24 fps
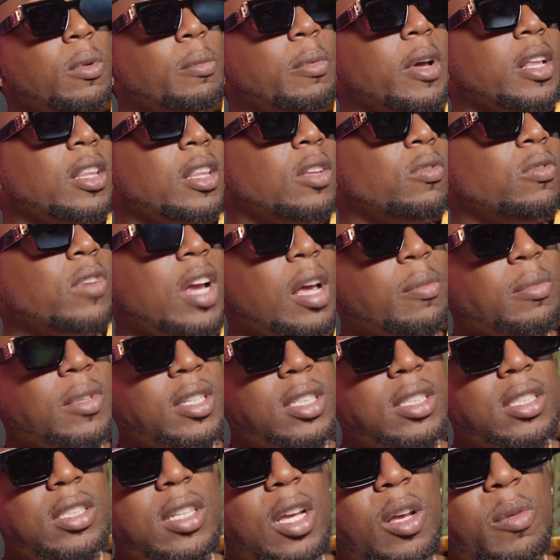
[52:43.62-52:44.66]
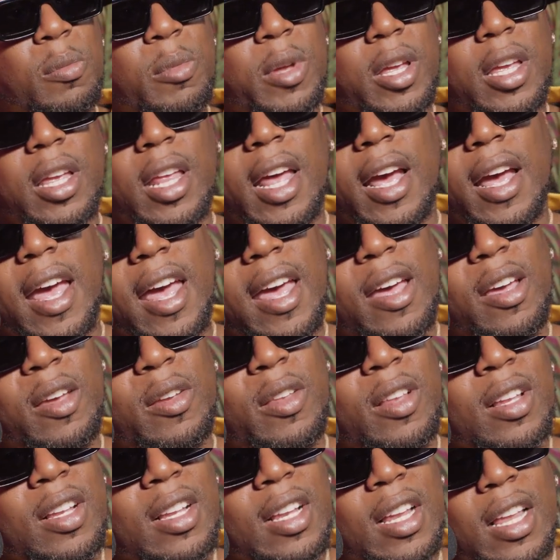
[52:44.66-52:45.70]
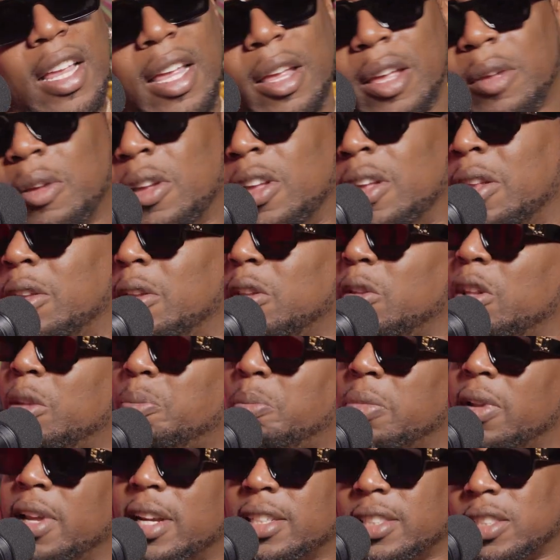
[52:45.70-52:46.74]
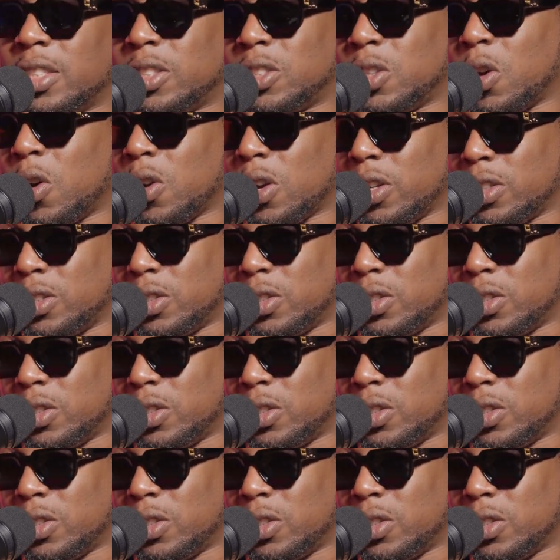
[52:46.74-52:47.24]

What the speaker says: We about to wrap this up, man. I had pleasure talking